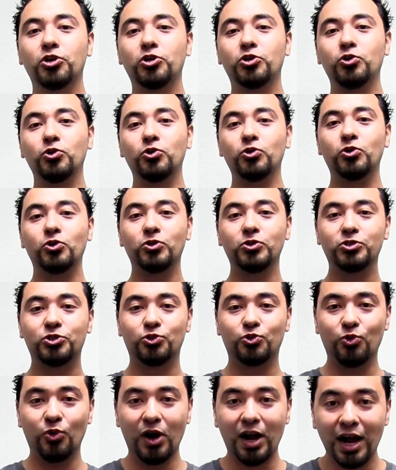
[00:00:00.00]
your Google
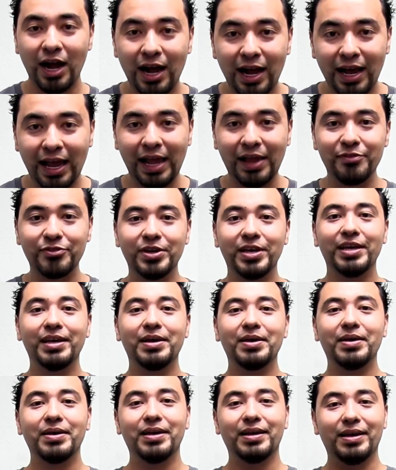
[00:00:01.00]
Drive.
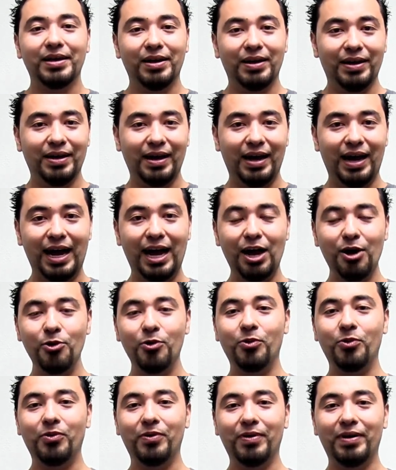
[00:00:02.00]

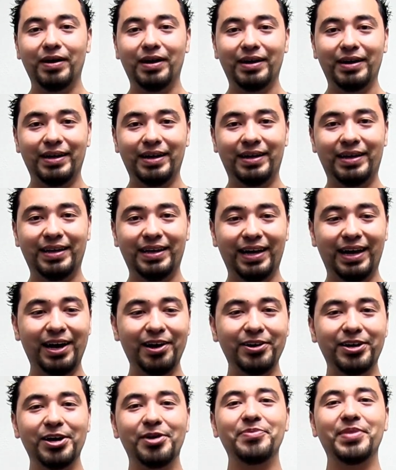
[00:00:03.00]
How
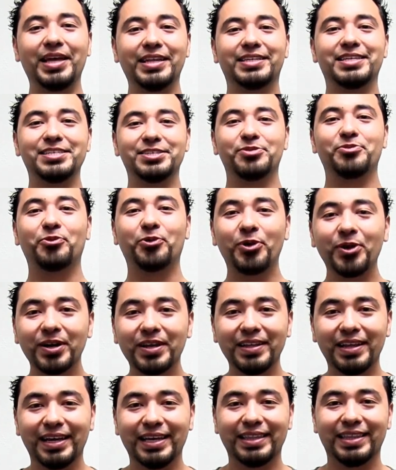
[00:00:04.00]
come that doesn't
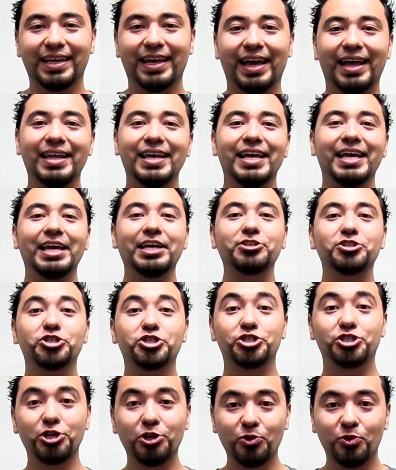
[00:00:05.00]
work like that? It
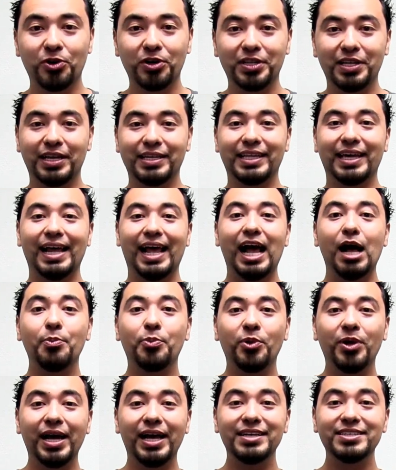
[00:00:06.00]
should work like that.
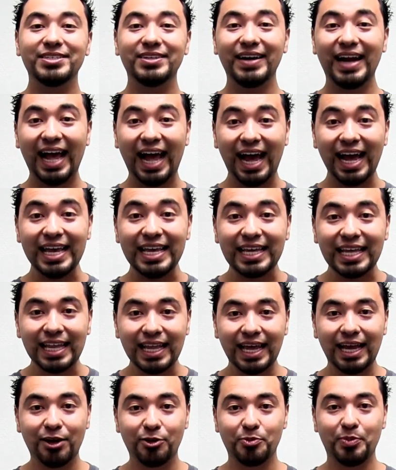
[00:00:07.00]
Apple has their
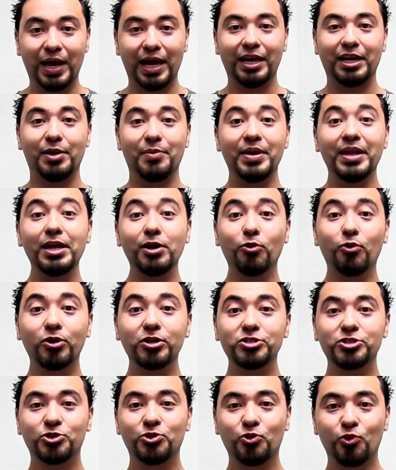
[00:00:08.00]
iCloud backup. I mean, it
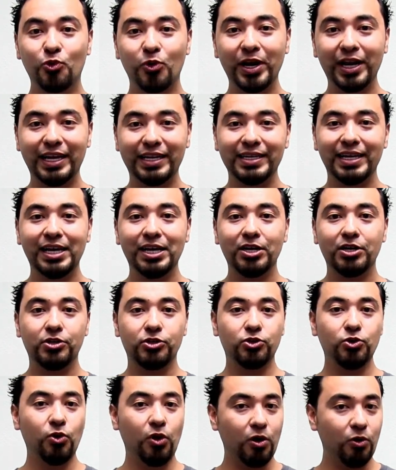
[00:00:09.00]
works great.
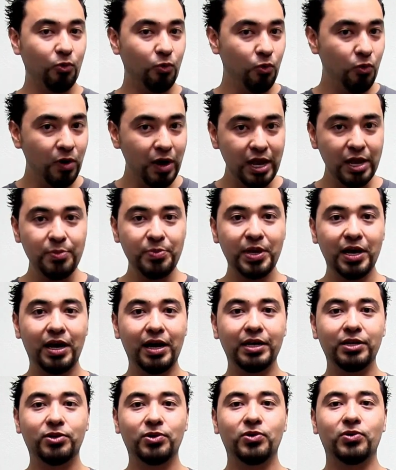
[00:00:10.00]
You are way
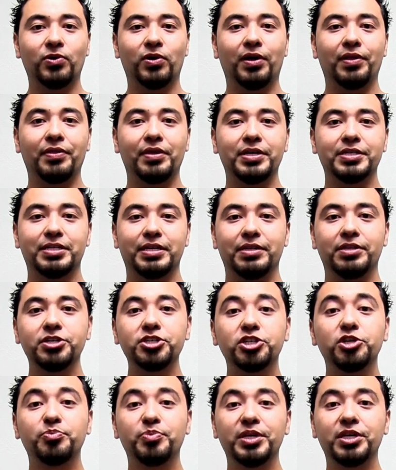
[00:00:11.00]
behind Google on this, and
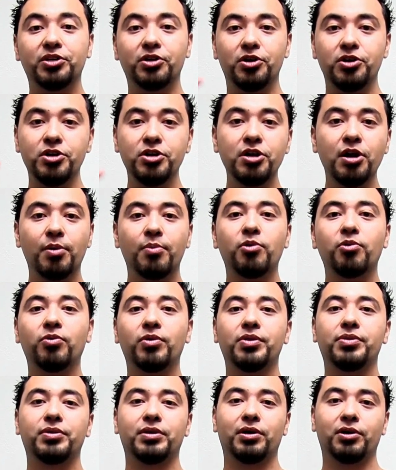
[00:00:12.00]
this should be your number
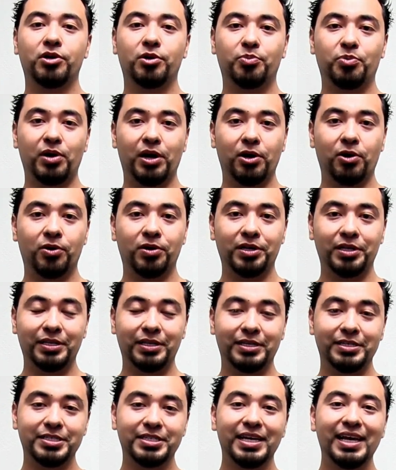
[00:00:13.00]
one thing on your priority
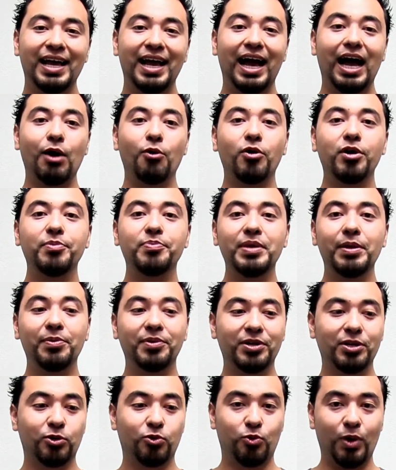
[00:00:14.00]
list. I want to be
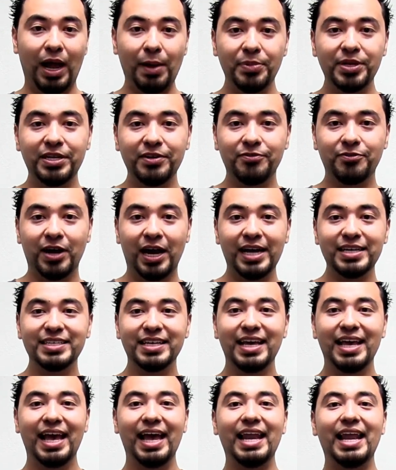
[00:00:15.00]
able to grab a
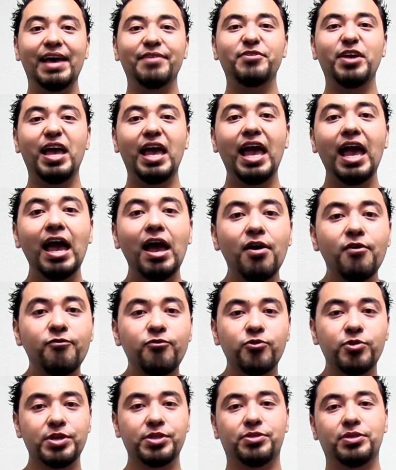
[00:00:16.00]
device and have
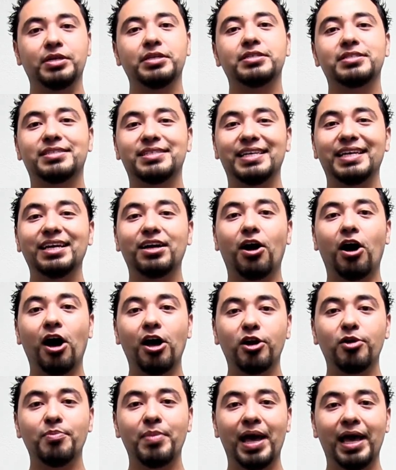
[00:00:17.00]
everything sync
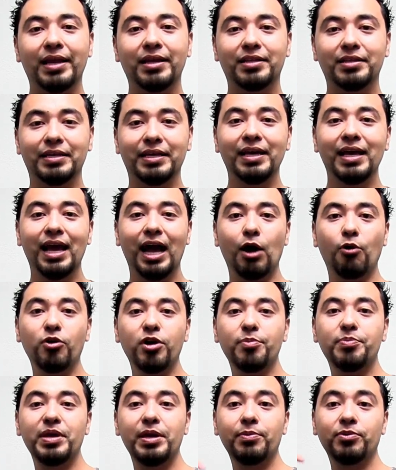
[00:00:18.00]
automatically. I
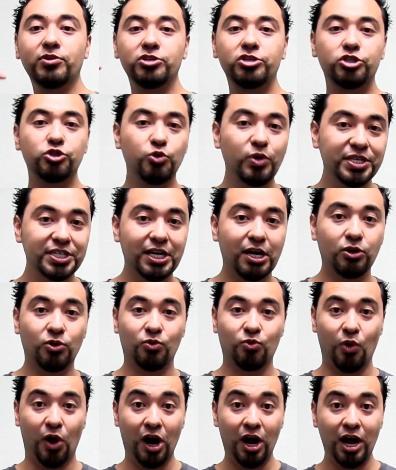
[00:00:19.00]
want to be able to switch out
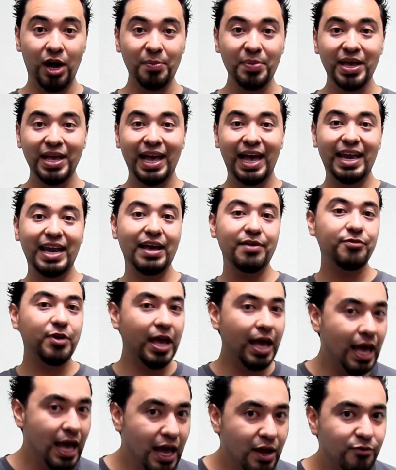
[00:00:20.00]
a ROM and
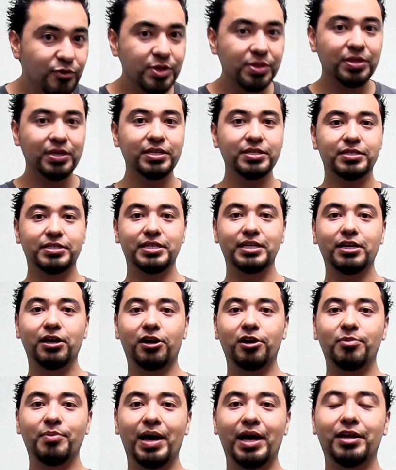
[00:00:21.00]
have everything sync
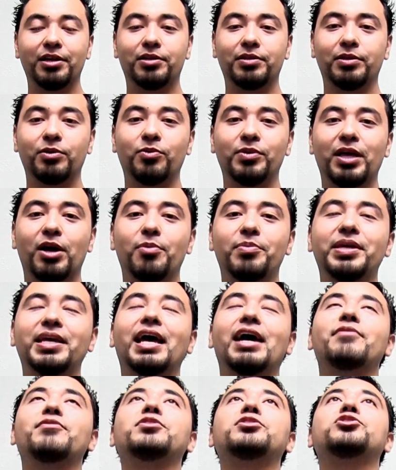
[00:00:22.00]
automatically without me
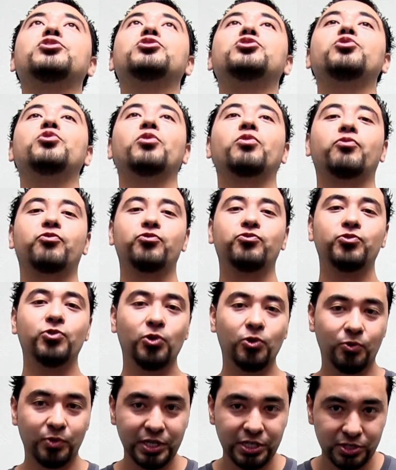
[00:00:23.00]
having to do a
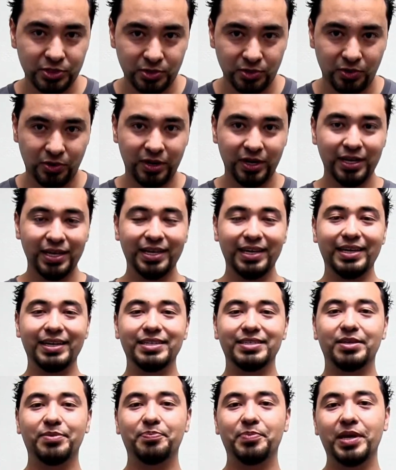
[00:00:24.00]
full restore. It
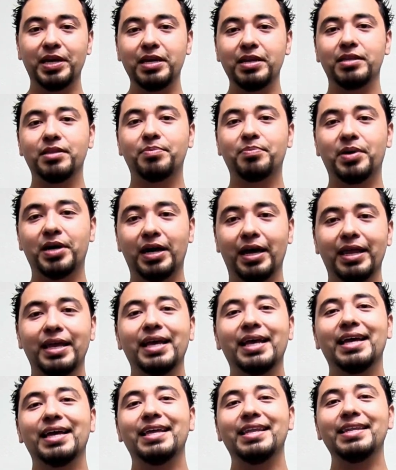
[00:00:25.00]
is a pain in the
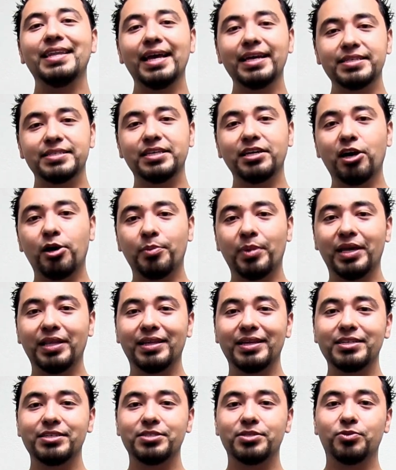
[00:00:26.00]
butt. Next thing on my
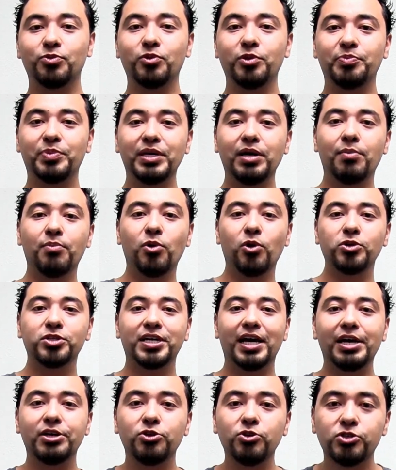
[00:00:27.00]
list would be a
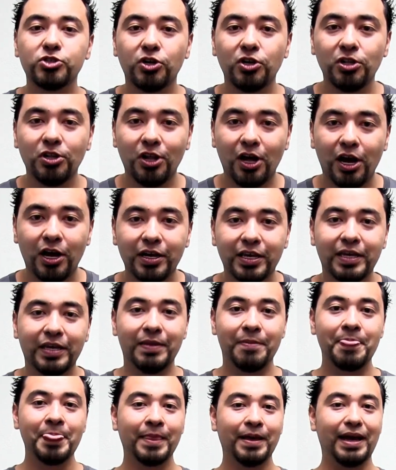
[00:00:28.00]
multi-user
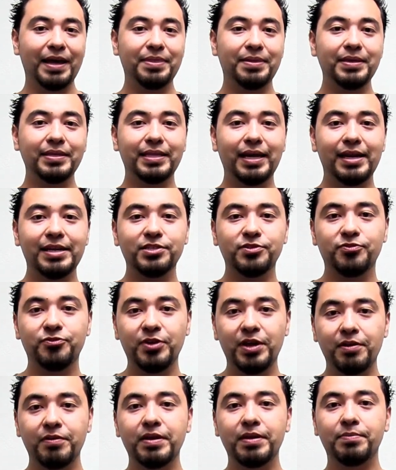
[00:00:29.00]
login. I think that is
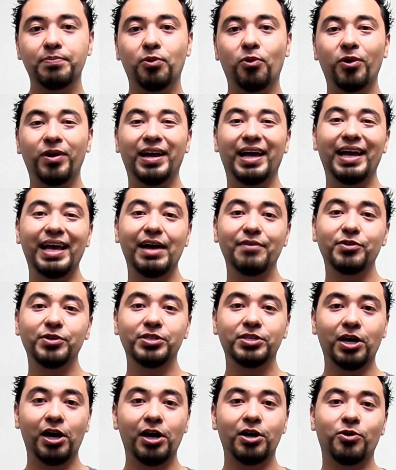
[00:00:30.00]
very important. I have
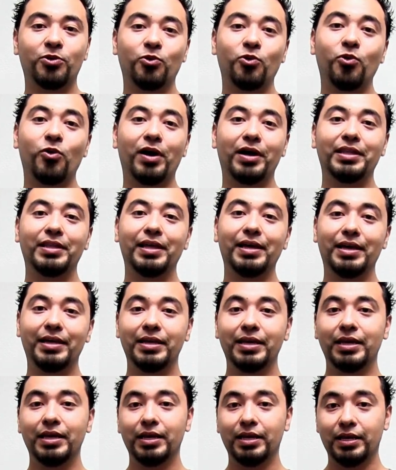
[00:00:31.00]
a daughter who I
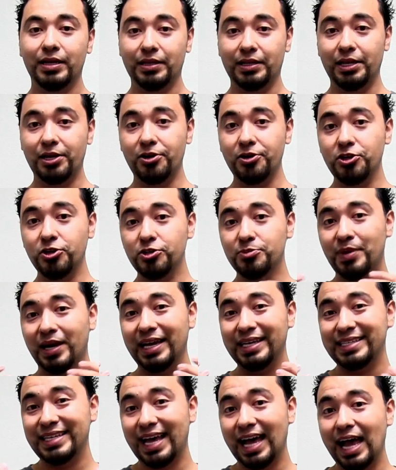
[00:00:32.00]
let her use
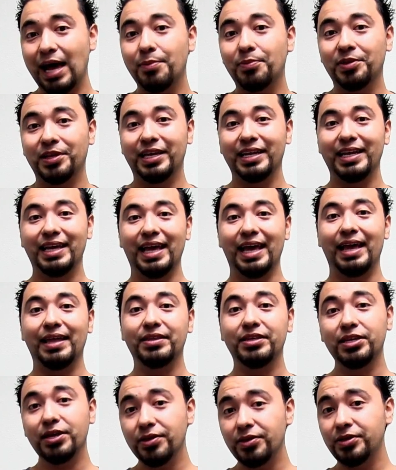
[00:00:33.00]
my tablet,
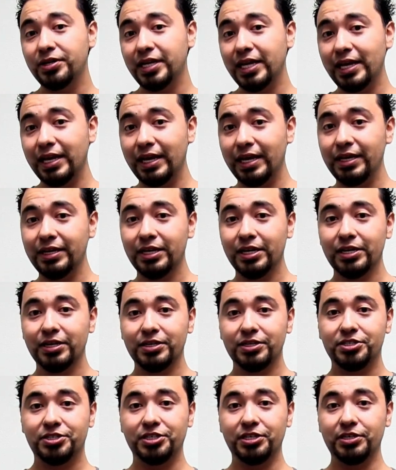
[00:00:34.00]
and the other day
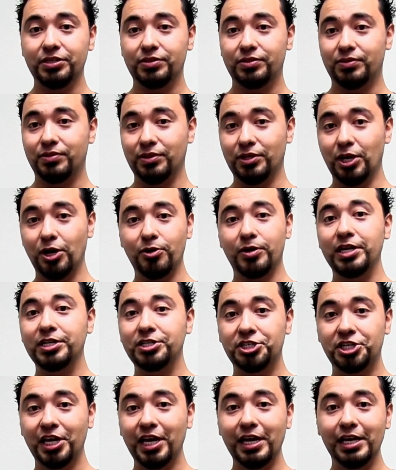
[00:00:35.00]
she
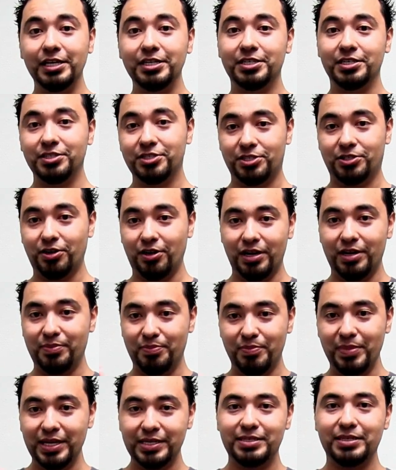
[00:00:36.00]
loaded Chase and
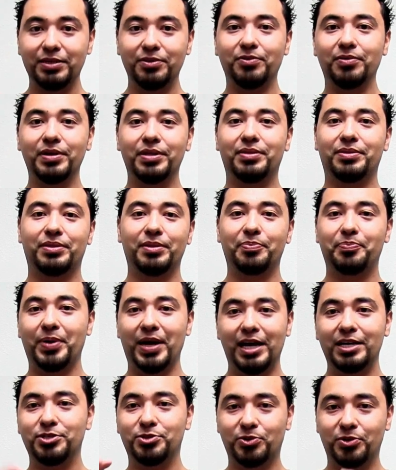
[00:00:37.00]
started messing with the
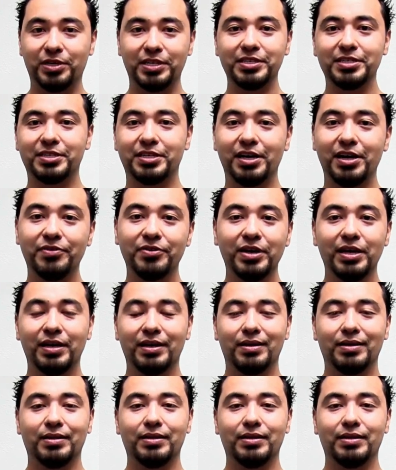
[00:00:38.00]
password and stuff.